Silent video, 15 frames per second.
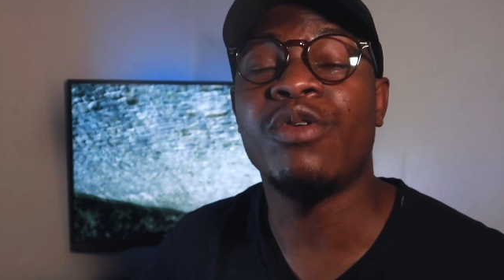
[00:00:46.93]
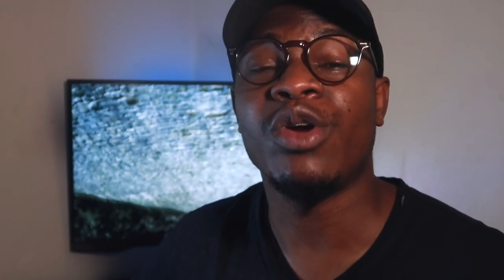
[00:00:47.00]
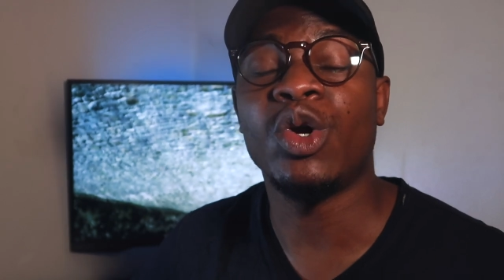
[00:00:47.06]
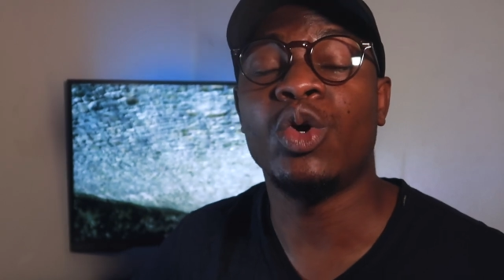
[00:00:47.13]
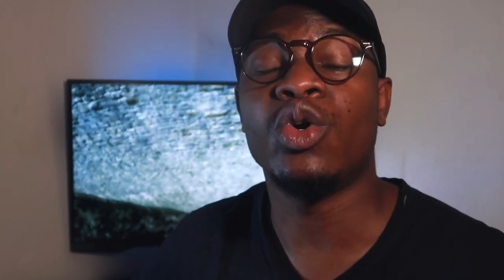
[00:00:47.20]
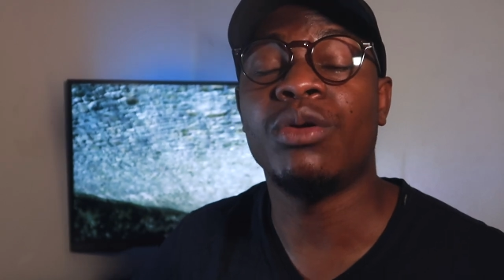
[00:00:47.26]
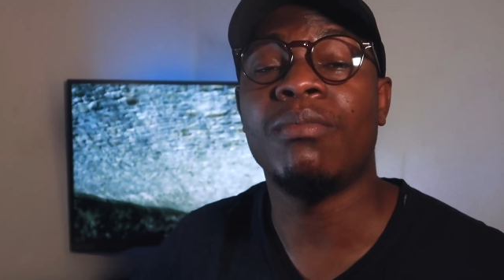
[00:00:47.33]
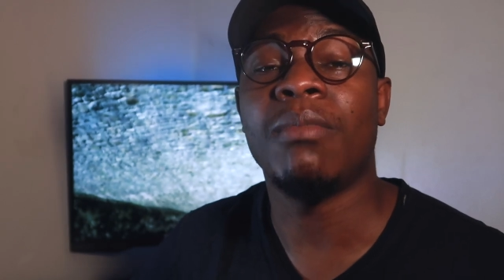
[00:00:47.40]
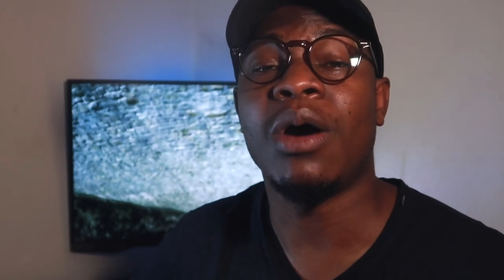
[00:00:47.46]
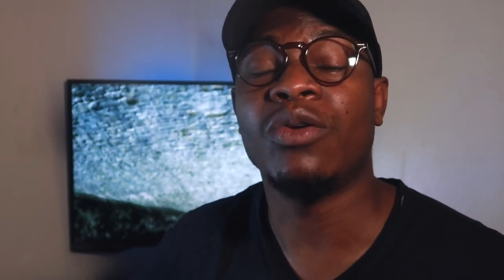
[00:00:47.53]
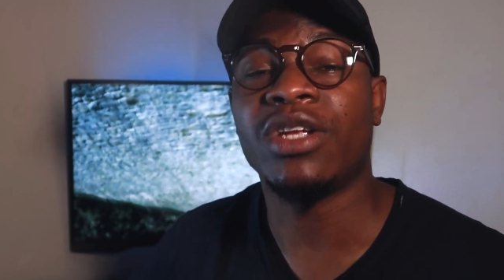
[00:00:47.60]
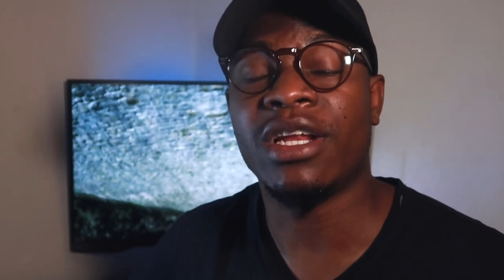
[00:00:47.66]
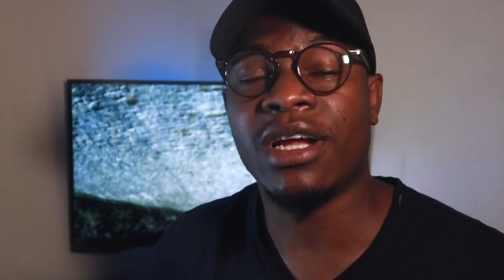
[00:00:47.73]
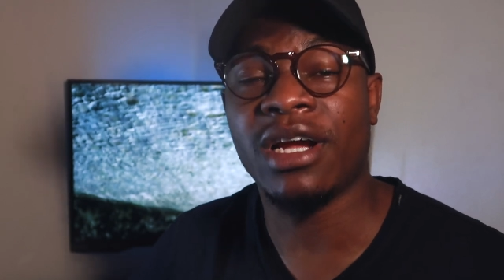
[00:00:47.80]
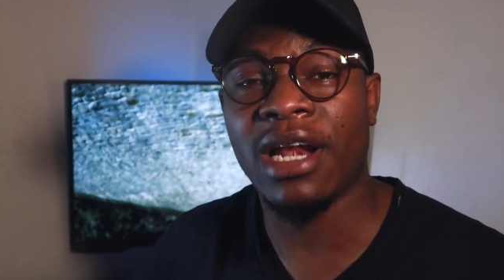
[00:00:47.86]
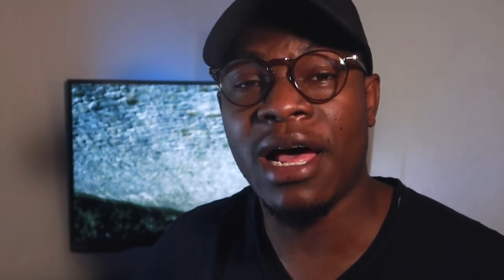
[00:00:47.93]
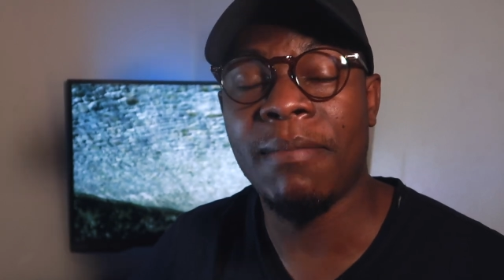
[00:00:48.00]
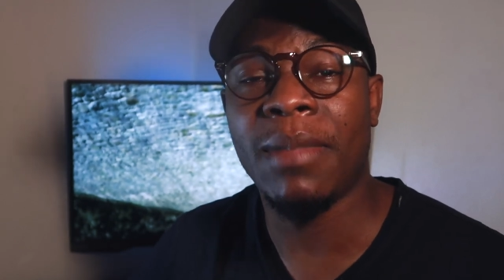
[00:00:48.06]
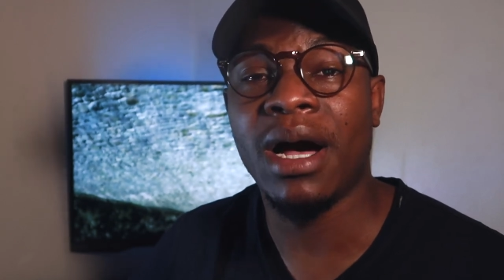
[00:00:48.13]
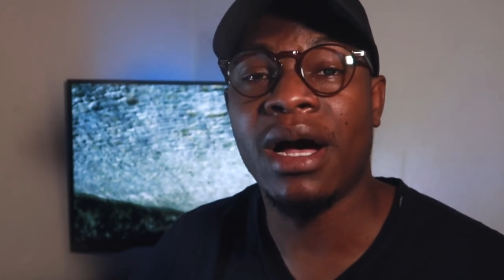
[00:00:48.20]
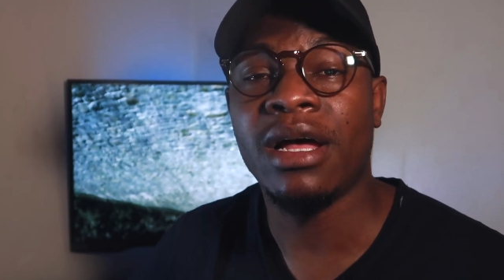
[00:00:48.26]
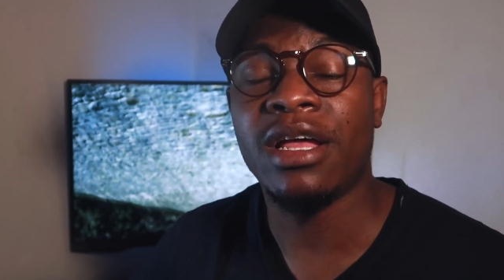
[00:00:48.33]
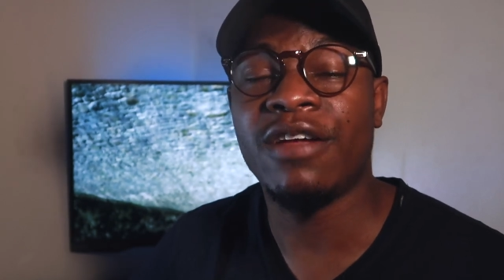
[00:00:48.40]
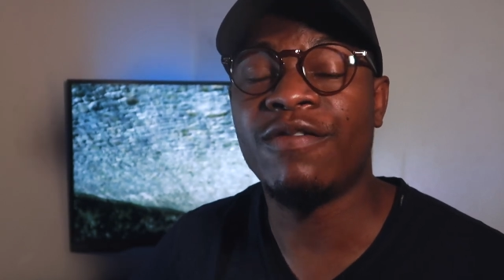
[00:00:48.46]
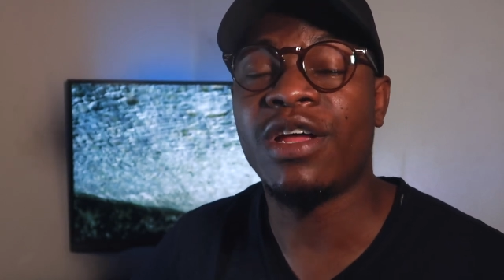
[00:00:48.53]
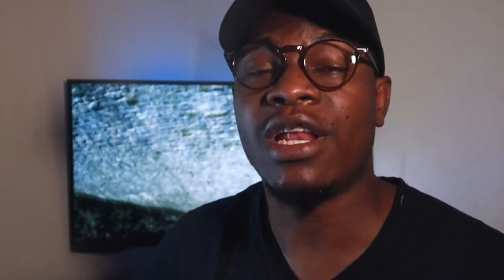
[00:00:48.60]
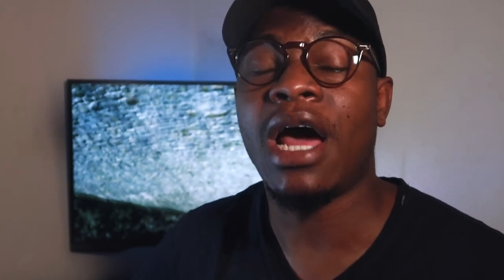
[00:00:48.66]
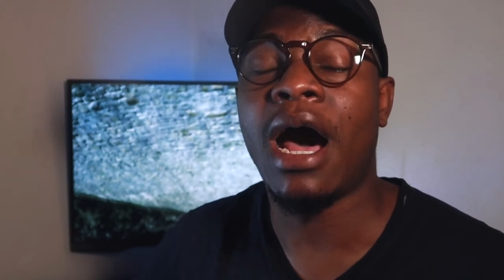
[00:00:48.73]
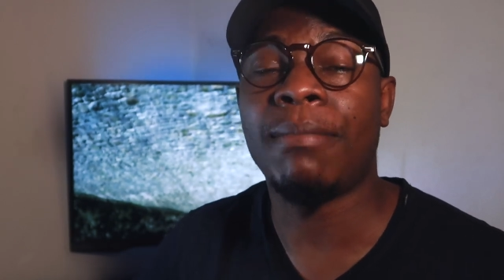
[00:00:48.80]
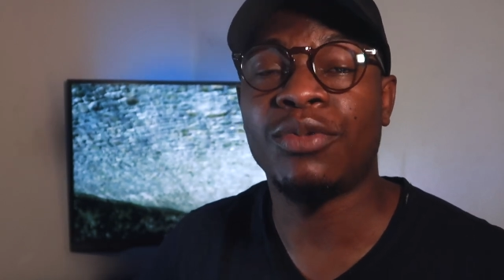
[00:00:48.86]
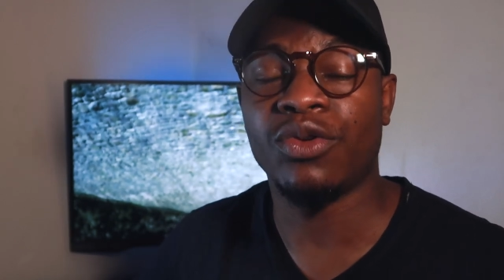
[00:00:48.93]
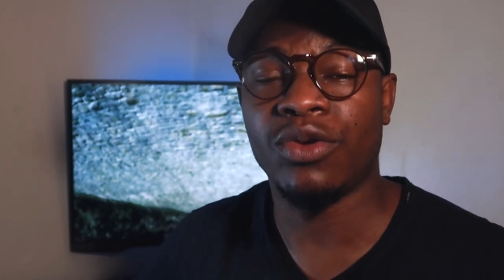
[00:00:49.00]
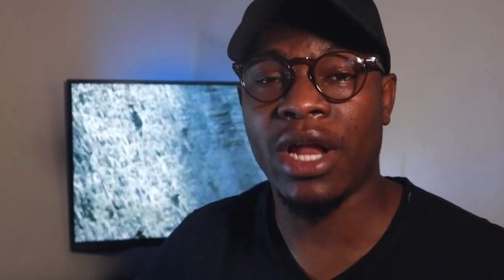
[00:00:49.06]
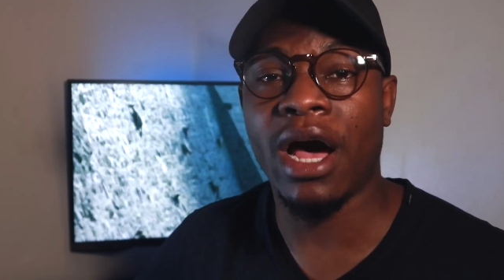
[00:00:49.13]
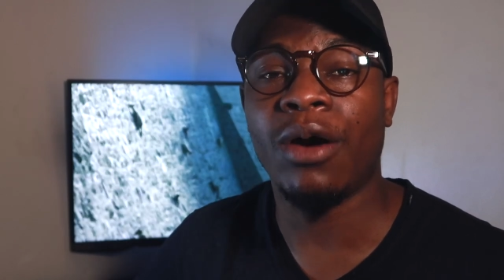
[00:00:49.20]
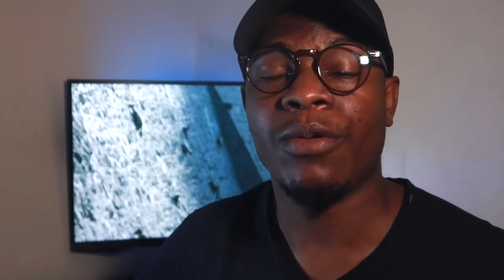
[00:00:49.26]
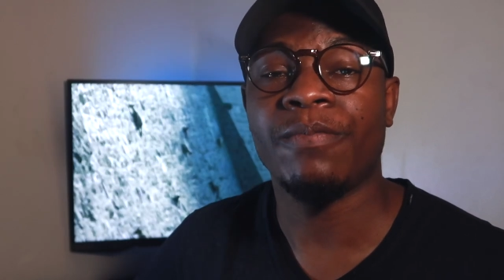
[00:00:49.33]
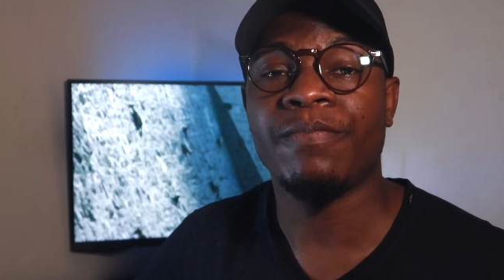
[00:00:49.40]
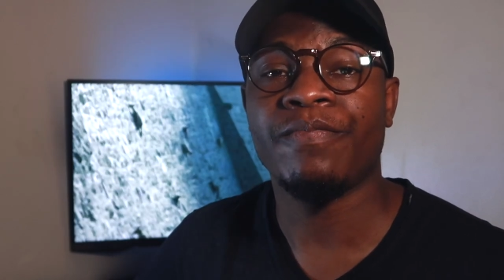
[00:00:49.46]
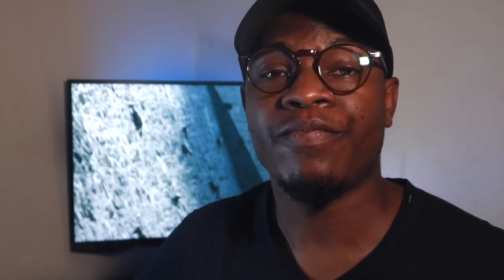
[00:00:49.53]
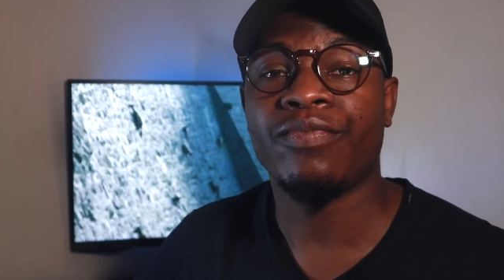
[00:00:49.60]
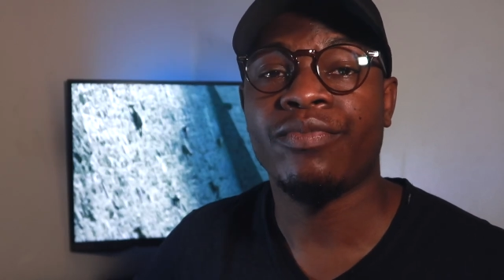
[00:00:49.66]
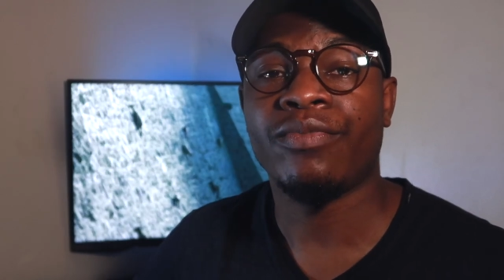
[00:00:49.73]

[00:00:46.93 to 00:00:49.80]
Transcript: very good mountain climber, even up to now.